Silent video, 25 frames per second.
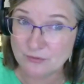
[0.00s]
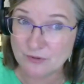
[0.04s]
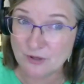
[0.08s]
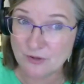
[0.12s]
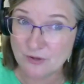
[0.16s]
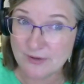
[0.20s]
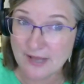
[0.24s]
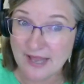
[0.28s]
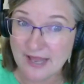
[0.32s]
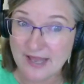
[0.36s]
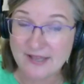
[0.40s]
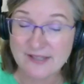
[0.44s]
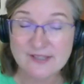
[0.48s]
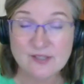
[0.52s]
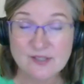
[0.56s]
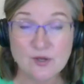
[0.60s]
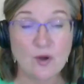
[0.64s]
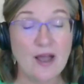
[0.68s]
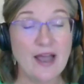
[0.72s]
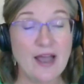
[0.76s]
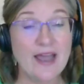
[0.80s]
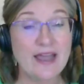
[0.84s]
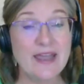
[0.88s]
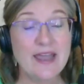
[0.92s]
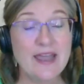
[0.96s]
Okay, so
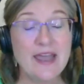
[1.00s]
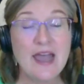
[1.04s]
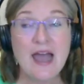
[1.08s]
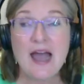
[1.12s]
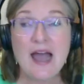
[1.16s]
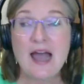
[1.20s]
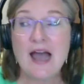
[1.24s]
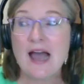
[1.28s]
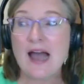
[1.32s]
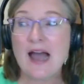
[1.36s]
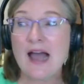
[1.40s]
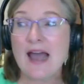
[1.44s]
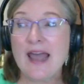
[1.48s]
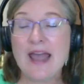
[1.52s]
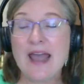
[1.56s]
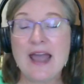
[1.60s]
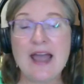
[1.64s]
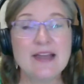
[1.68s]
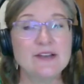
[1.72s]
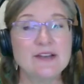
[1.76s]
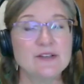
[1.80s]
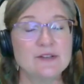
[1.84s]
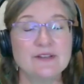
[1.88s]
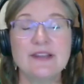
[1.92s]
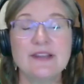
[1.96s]

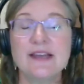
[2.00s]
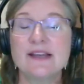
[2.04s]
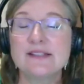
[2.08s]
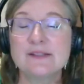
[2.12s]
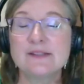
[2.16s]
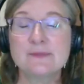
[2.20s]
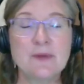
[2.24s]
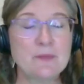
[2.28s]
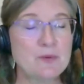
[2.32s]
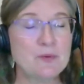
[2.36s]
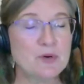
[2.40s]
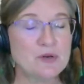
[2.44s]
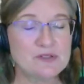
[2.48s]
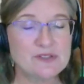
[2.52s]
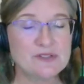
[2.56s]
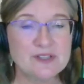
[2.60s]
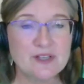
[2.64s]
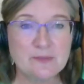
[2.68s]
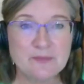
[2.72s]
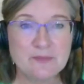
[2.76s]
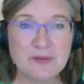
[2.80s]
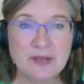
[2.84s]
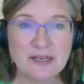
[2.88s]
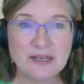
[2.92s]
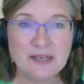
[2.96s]
I that's my
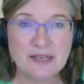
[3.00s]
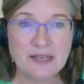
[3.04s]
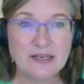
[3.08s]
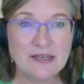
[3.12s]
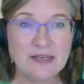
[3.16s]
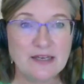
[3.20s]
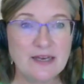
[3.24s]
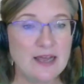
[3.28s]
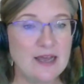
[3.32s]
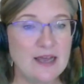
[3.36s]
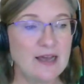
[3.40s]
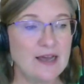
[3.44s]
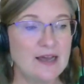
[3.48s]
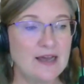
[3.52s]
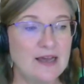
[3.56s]
personal opinion.